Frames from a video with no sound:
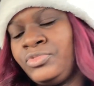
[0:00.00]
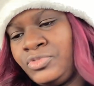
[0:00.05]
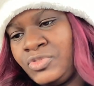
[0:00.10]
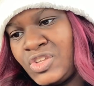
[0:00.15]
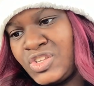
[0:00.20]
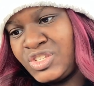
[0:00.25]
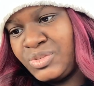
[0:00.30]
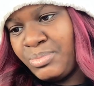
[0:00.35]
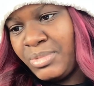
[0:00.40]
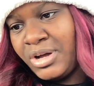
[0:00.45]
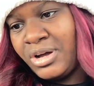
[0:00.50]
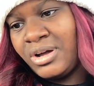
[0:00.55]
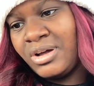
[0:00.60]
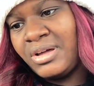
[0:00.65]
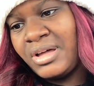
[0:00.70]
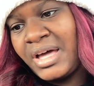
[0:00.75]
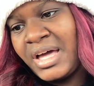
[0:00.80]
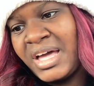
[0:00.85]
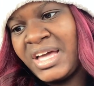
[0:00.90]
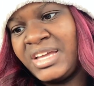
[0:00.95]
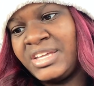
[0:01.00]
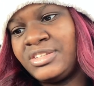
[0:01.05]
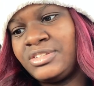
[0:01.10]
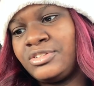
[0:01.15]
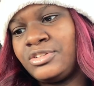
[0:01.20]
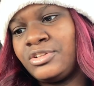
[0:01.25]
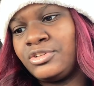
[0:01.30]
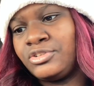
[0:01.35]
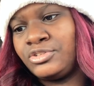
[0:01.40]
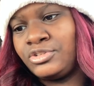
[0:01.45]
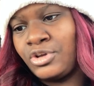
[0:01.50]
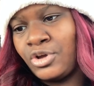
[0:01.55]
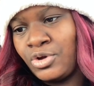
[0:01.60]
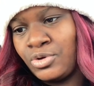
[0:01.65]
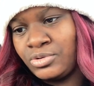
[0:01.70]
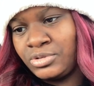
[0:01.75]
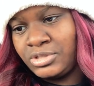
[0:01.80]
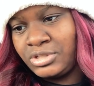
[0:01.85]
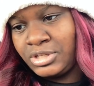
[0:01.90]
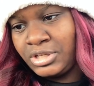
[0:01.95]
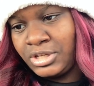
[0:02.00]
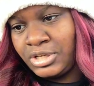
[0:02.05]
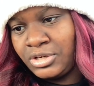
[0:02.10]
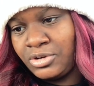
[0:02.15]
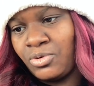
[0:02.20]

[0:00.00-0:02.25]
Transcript: the small iced toasted